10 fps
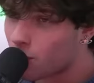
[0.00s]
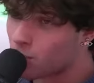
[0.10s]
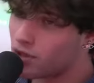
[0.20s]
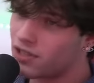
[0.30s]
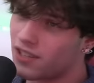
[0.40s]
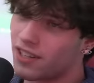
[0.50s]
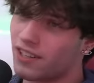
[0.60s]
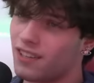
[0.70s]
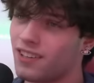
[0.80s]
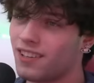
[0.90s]

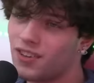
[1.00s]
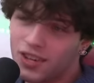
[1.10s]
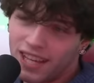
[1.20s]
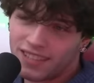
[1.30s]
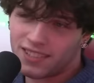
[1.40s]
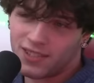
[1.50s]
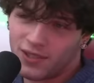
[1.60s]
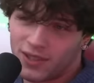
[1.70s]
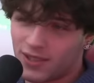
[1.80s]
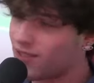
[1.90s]
pre-trailer, a little get to know
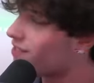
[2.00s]
you.